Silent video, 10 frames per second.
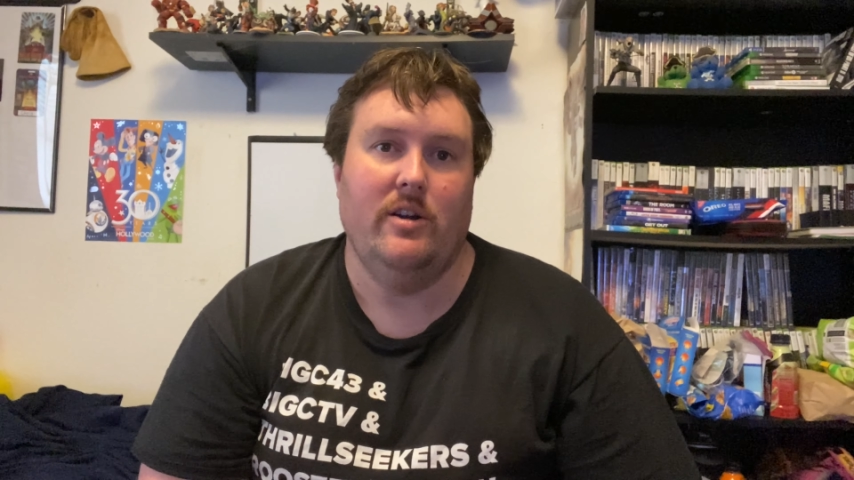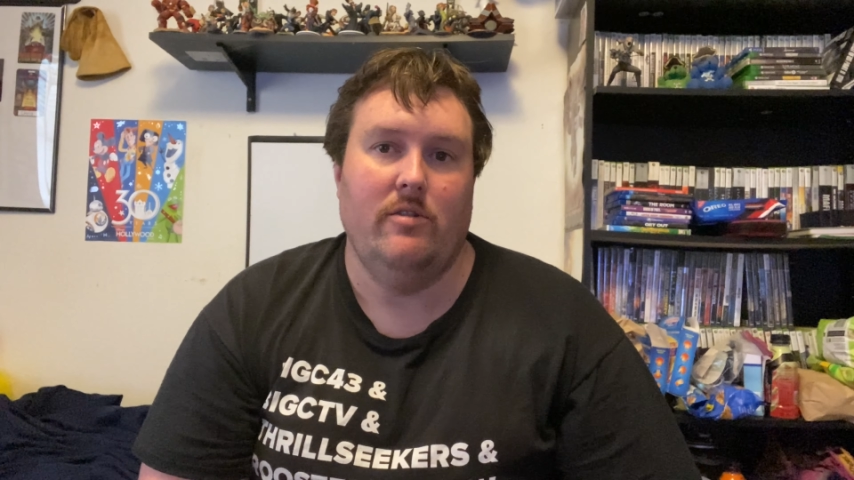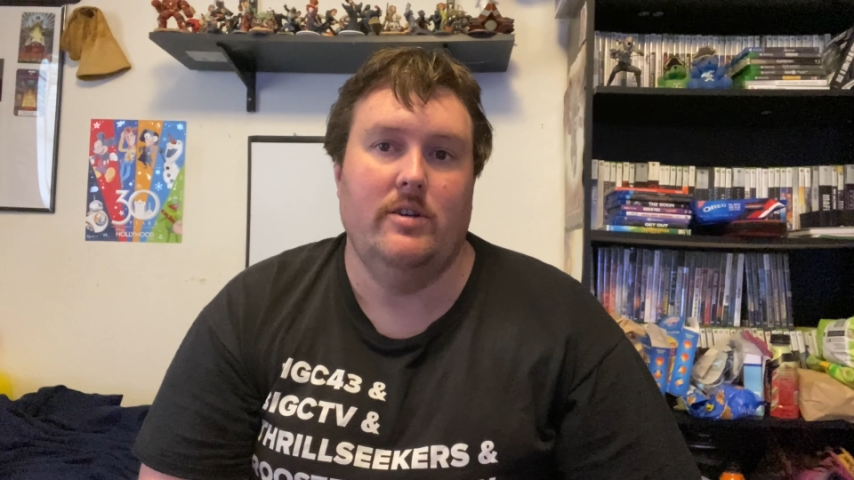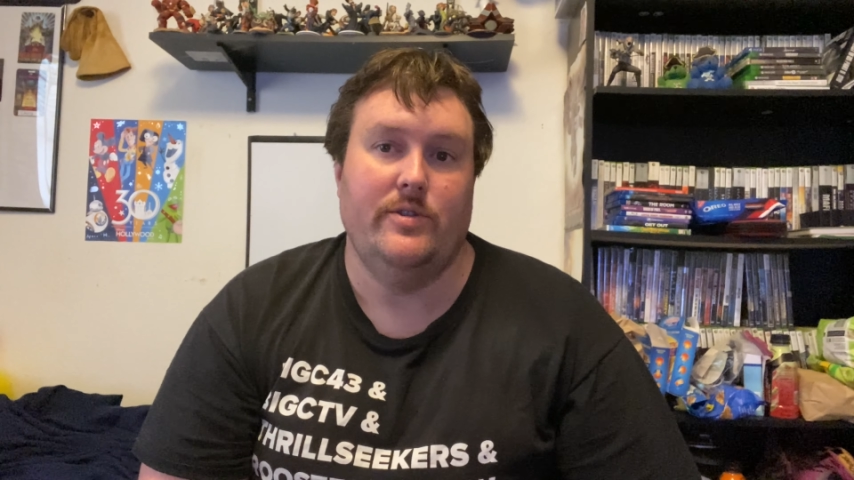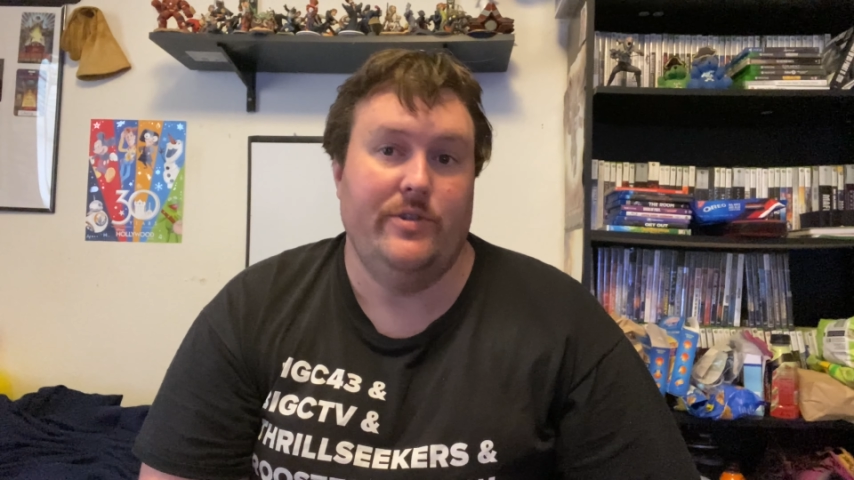
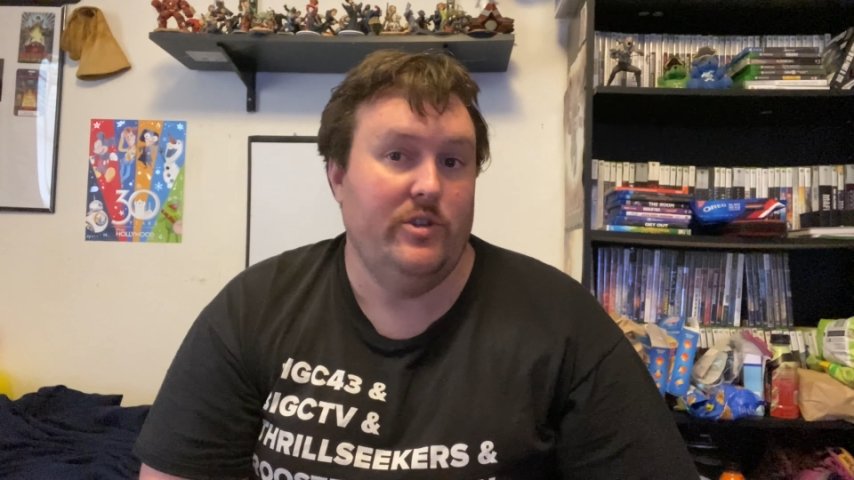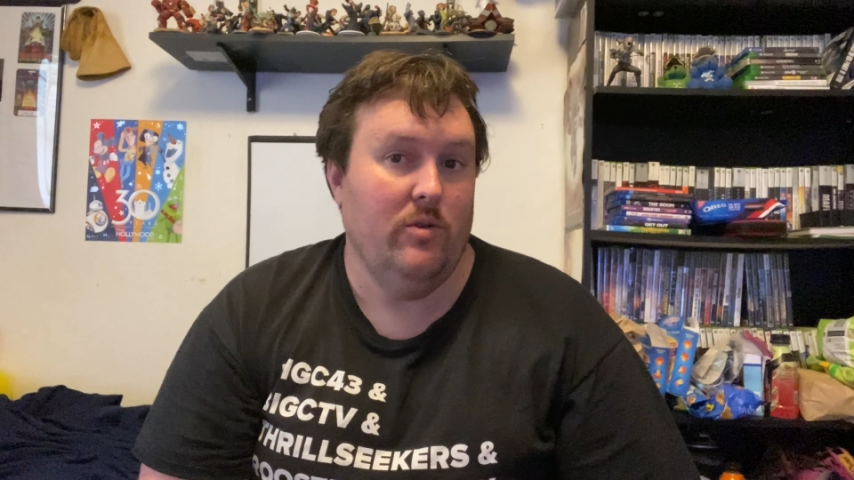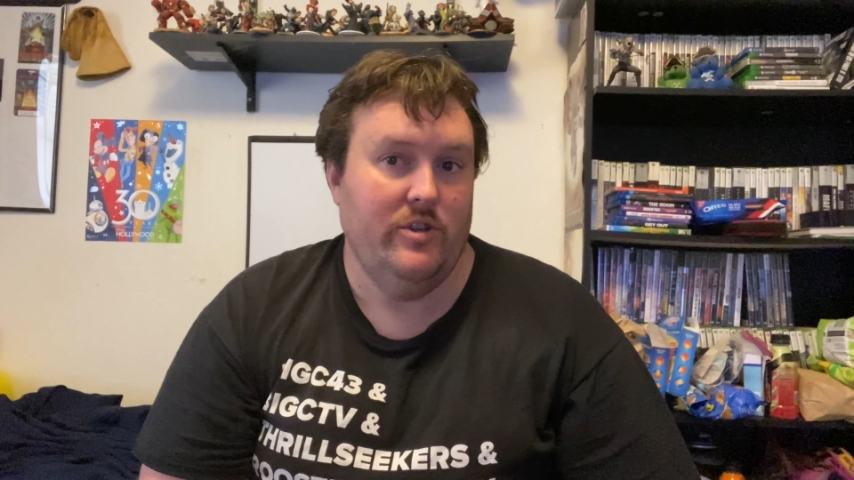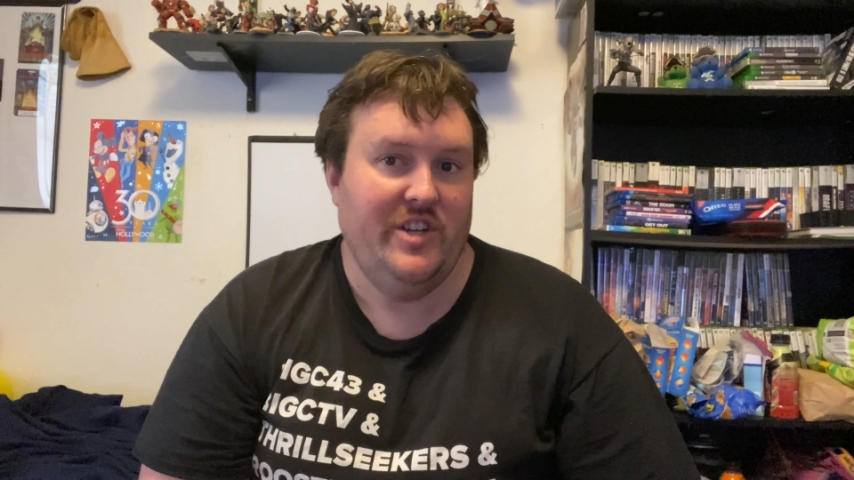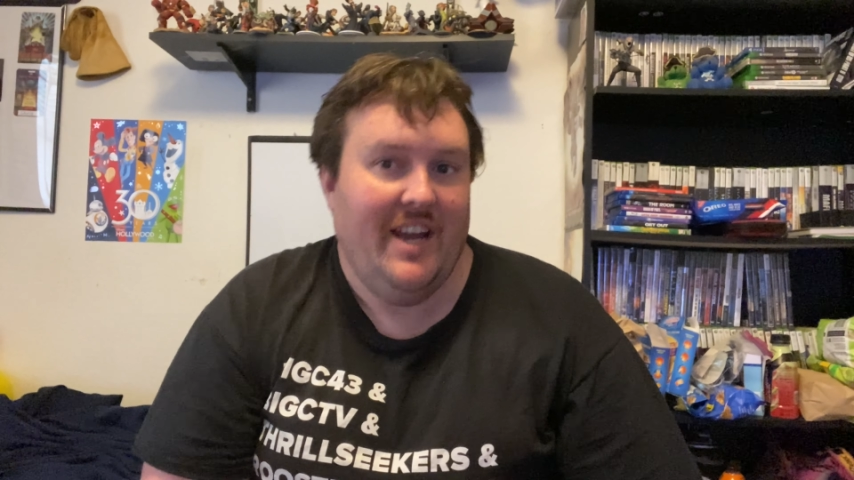grocery
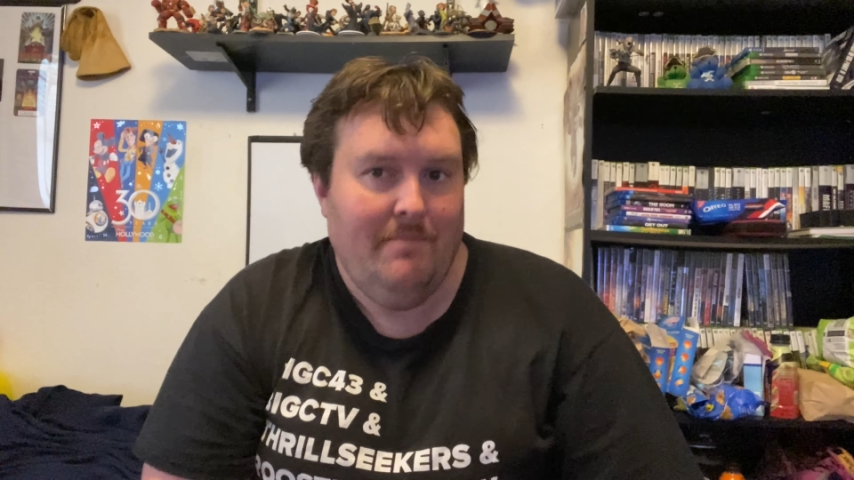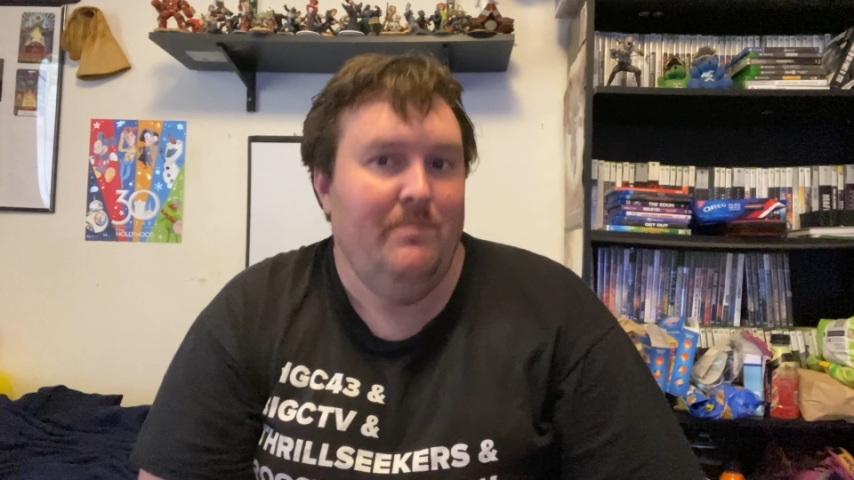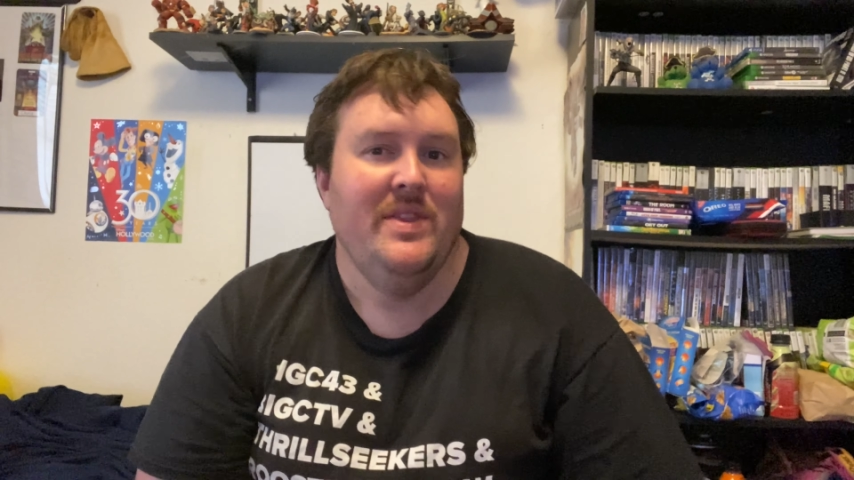store chain.